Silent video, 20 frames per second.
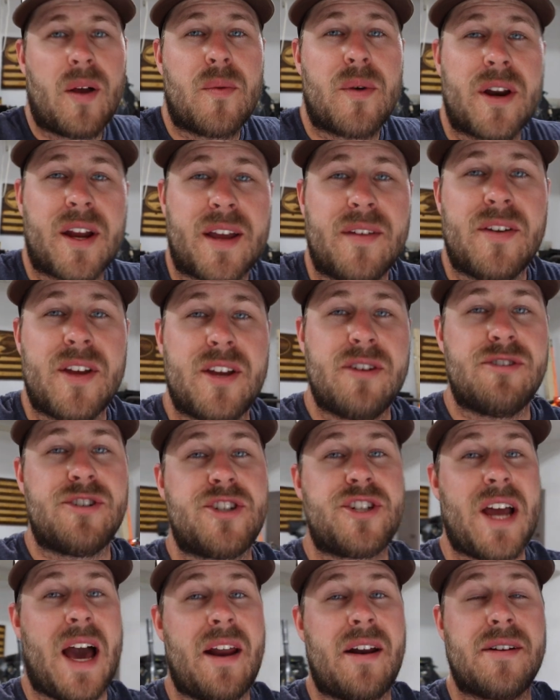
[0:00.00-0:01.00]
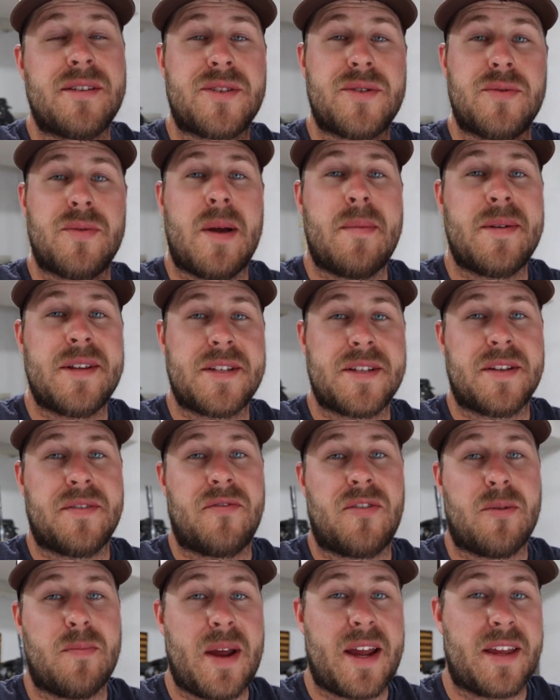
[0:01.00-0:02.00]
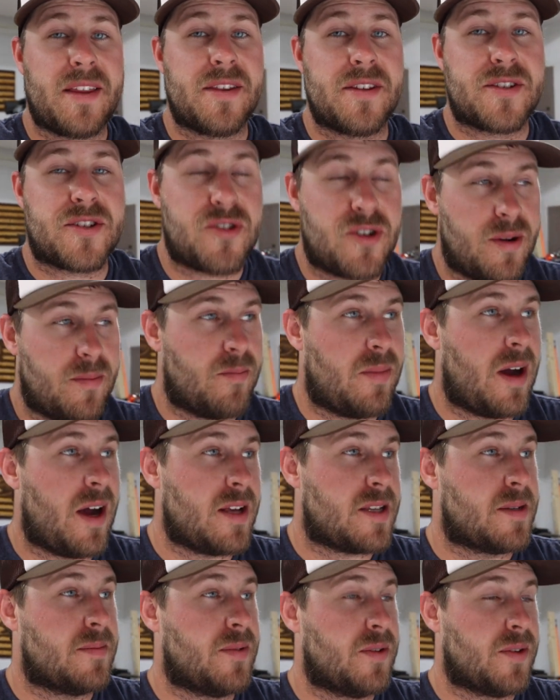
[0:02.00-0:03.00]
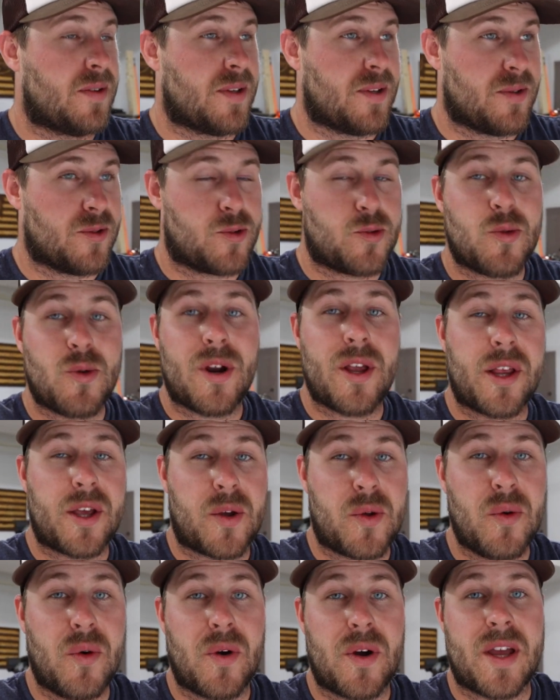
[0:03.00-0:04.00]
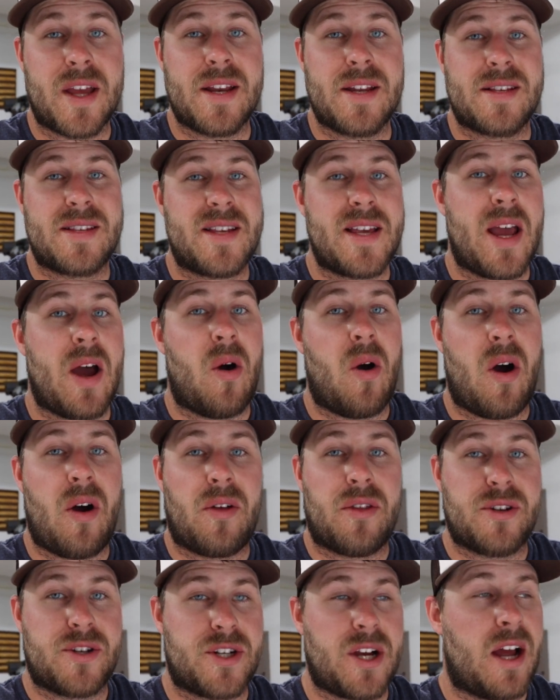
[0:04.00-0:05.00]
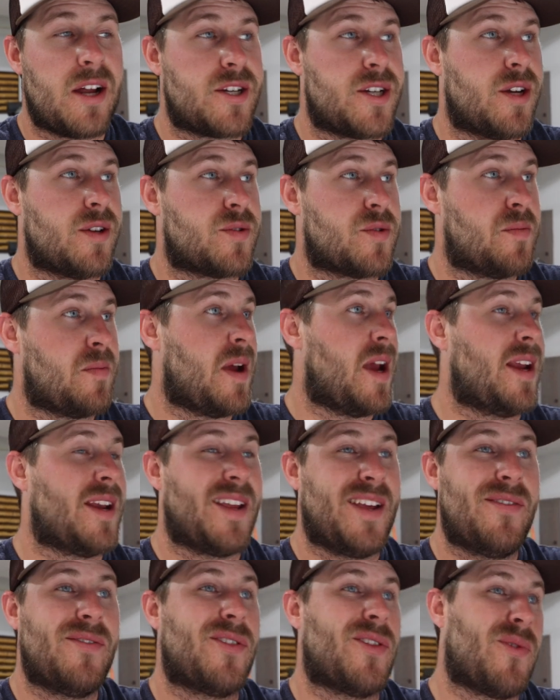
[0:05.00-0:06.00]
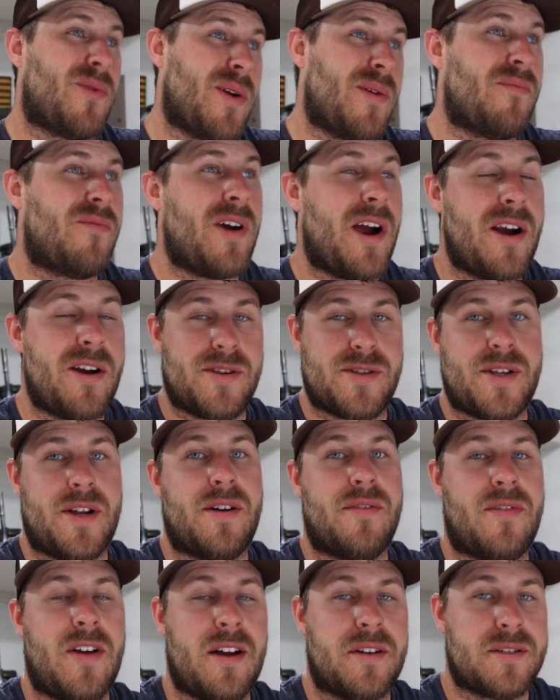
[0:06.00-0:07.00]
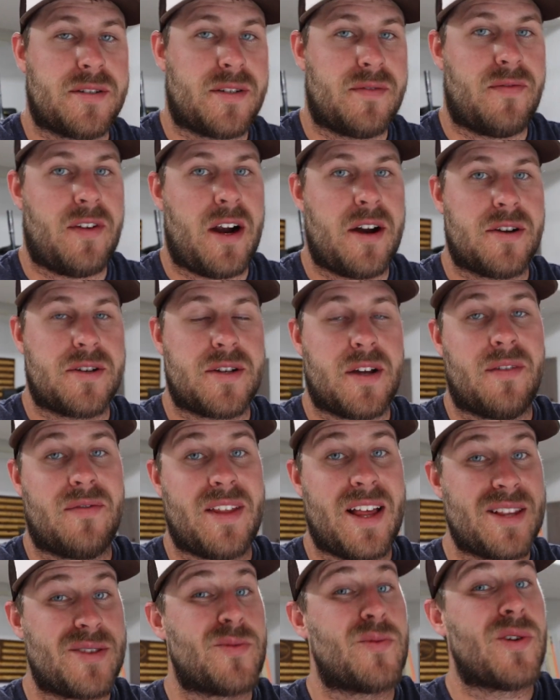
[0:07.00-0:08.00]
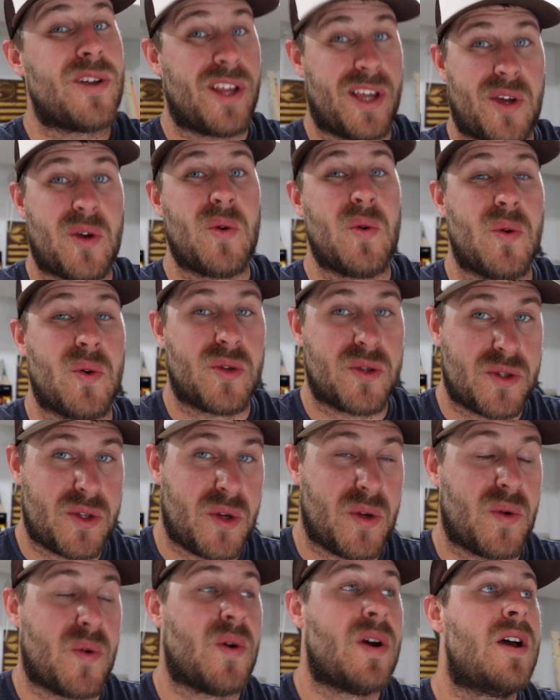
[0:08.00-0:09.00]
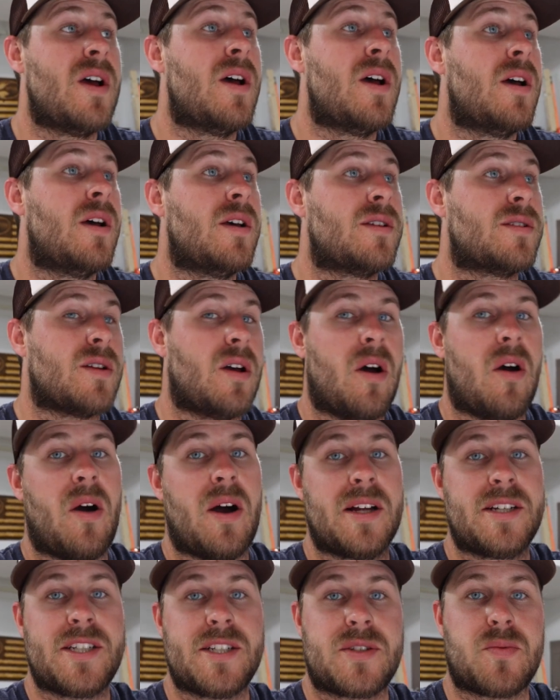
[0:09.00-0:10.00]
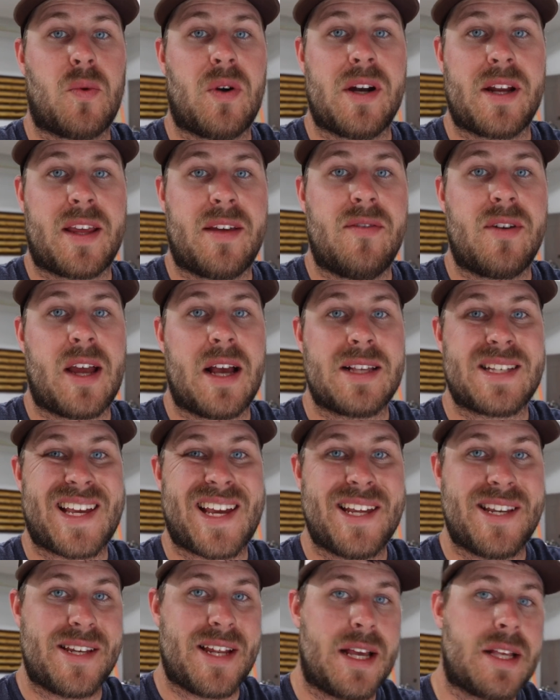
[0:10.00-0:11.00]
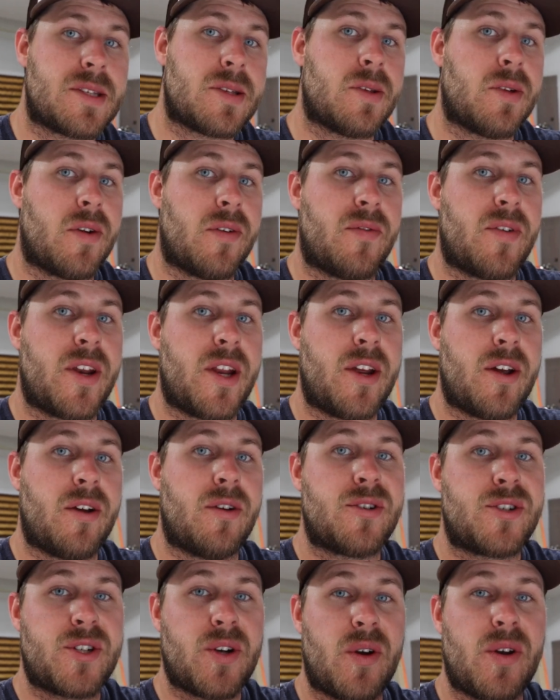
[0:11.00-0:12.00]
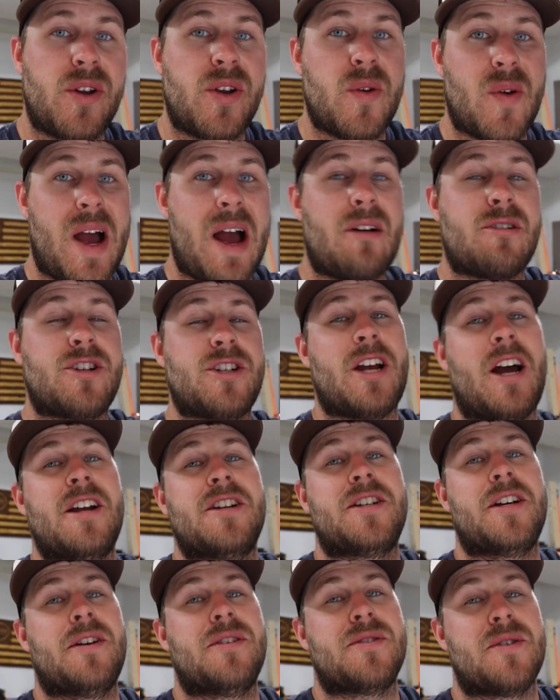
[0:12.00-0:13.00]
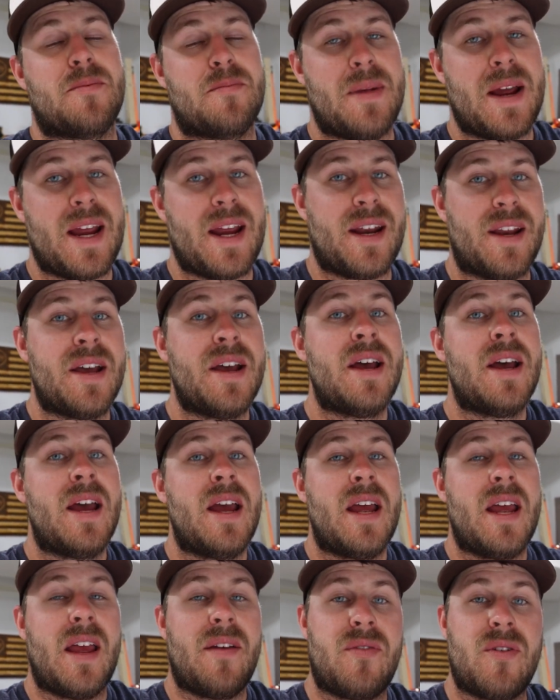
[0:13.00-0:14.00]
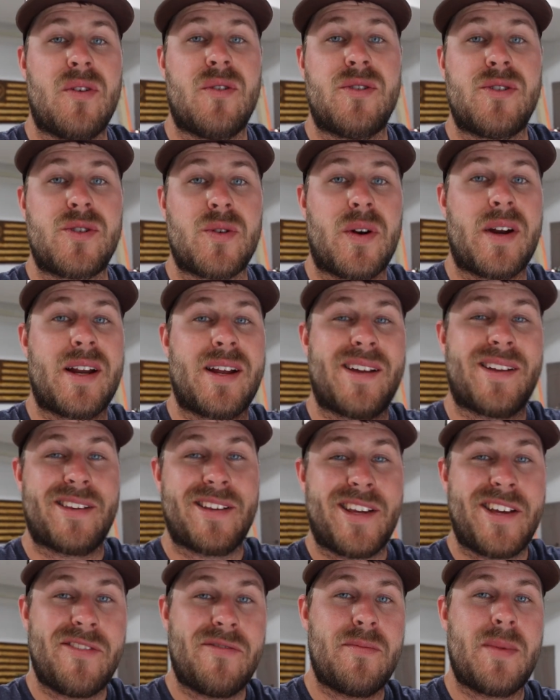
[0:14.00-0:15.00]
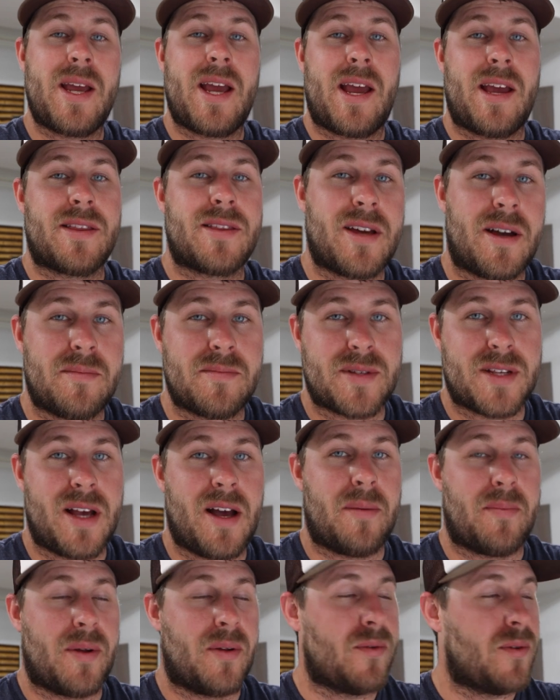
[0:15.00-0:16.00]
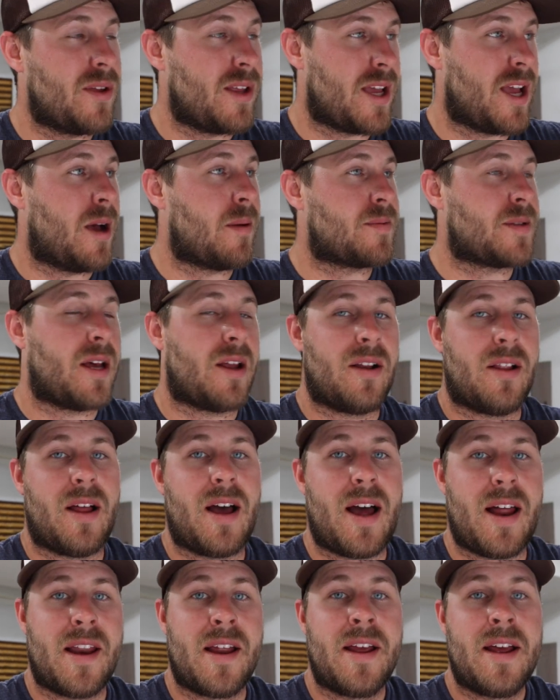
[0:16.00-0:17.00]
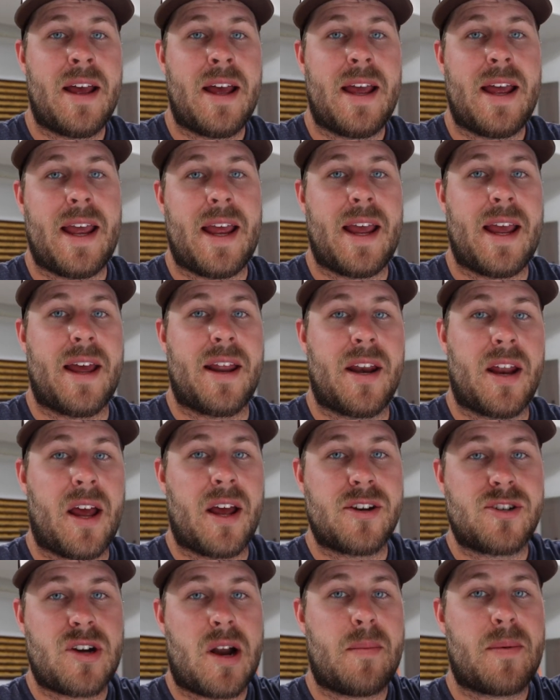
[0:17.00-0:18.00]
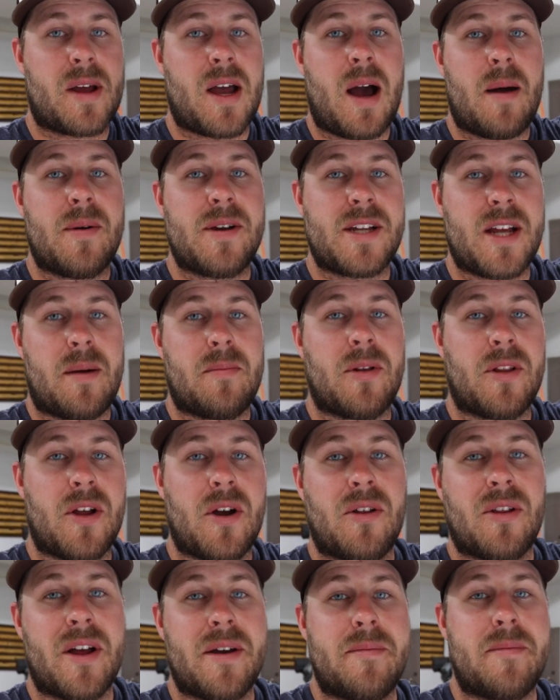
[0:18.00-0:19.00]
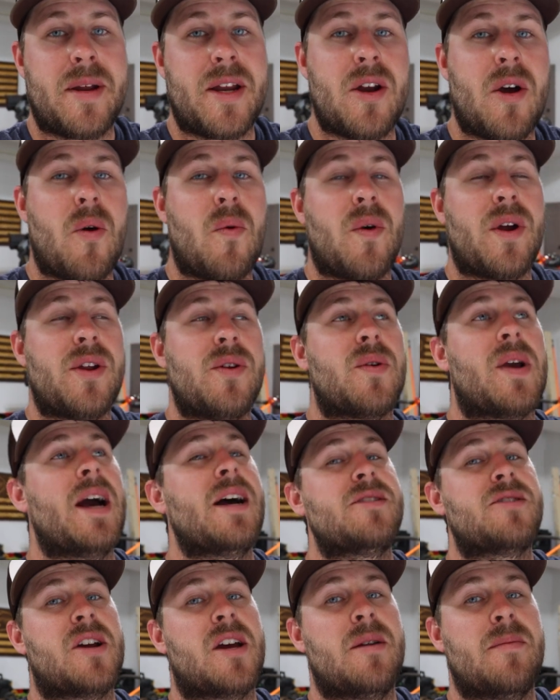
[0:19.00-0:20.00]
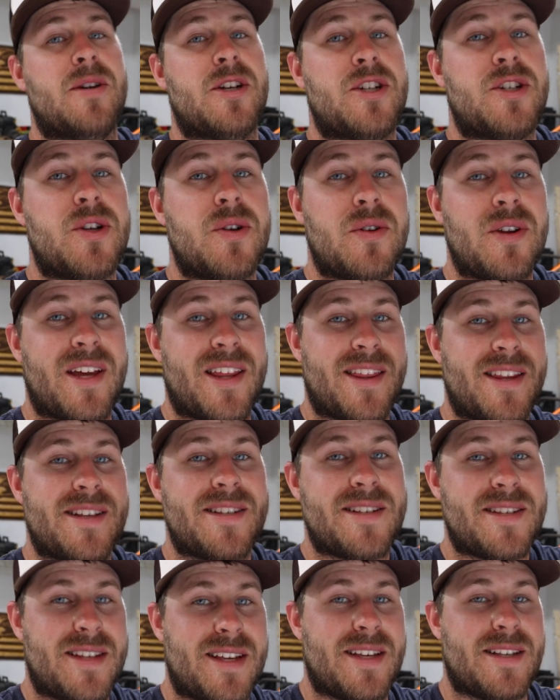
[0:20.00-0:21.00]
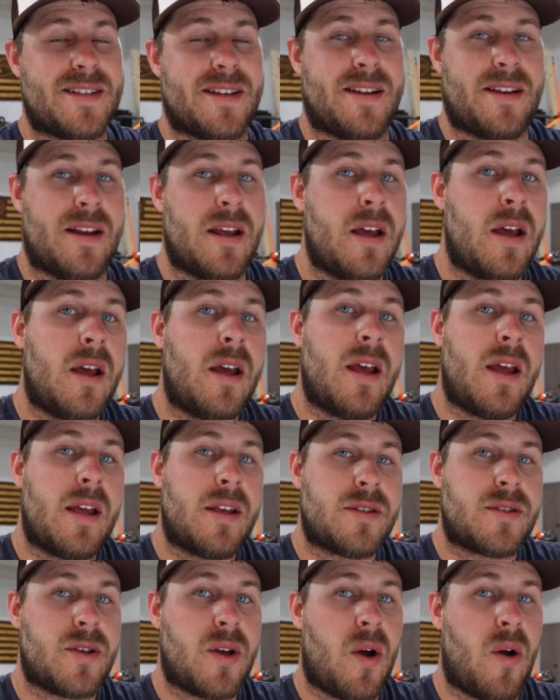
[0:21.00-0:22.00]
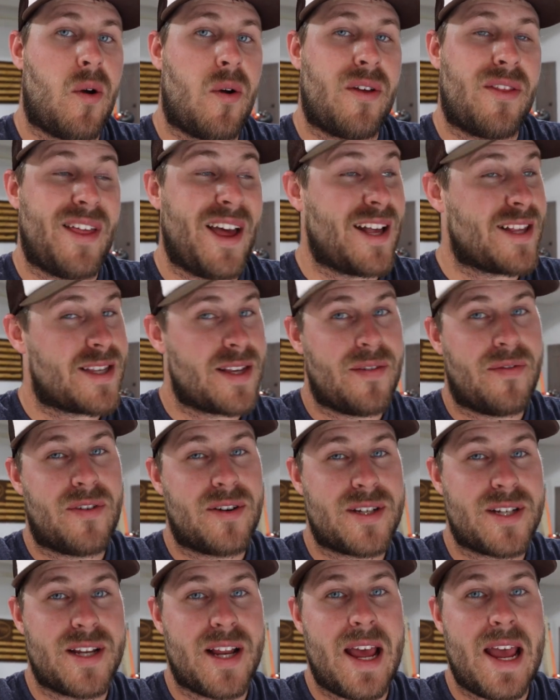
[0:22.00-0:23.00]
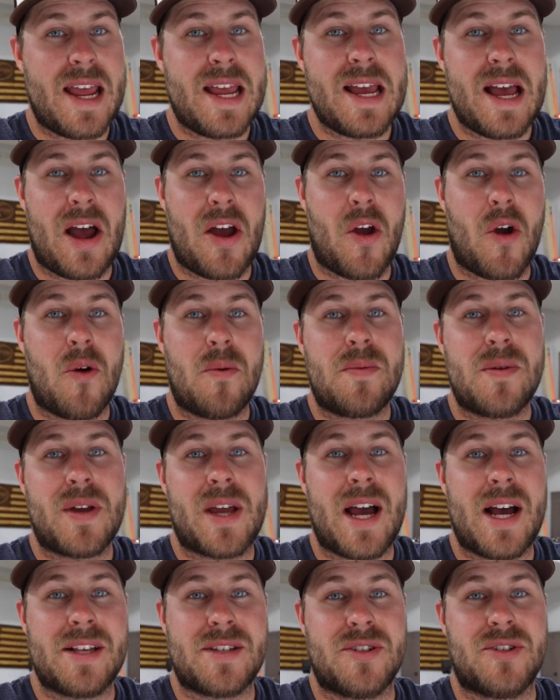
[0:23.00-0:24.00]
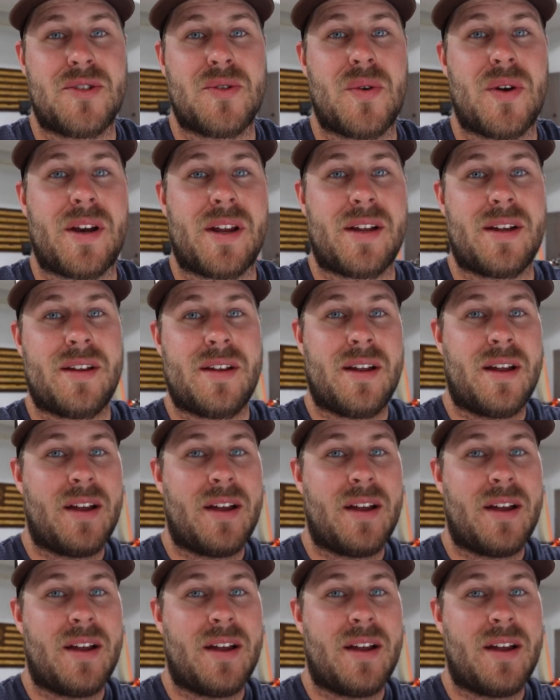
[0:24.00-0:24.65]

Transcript: I want to give a huge shout out to Remington for making this trip possible. It was really cool getting to see how all the shot shells were made, and even the rimfire and centerfire stuff, that's really cool too. So I just want to give you guys a condensed little video showing you how shot shells are made. If you enjoyed it, leave me a thumbs up. It really helps out a lot. And drop a comment down below letting me know what you guys are going to be shooting this season. So that's it for today. I hope you guys enjoyed it,